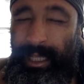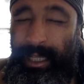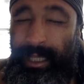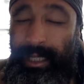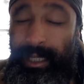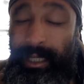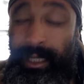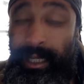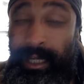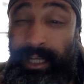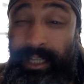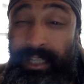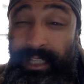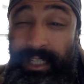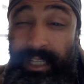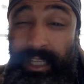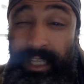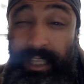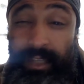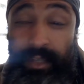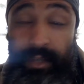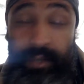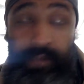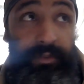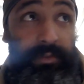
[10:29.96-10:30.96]
the Naxi
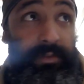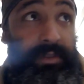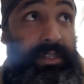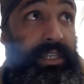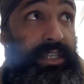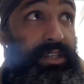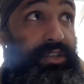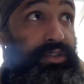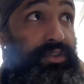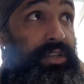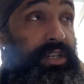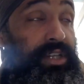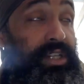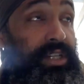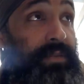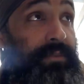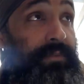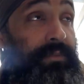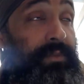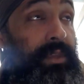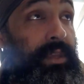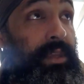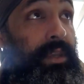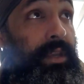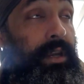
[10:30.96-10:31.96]
calendar from Sikh tradition.
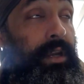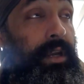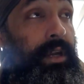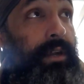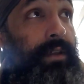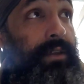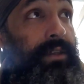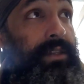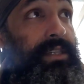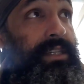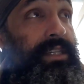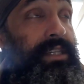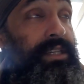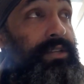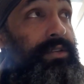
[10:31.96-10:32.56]
The